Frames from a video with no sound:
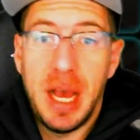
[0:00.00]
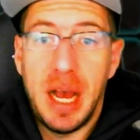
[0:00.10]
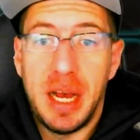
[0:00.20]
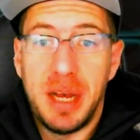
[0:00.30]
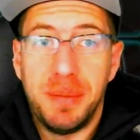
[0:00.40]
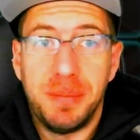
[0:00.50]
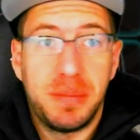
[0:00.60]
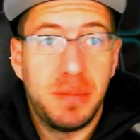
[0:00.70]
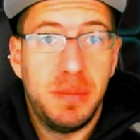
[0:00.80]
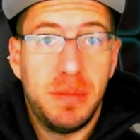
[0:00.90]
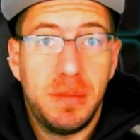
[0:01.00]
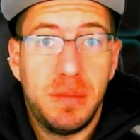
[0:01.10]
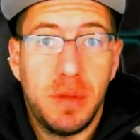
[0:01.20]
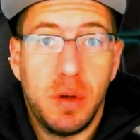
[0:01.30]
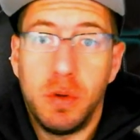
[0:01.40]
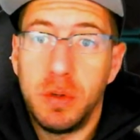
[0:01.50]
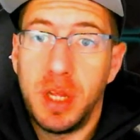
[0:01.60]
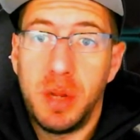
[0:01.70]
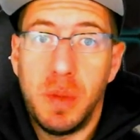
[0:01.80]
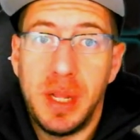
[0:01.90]
Hold
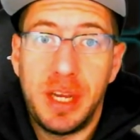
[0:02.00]
on while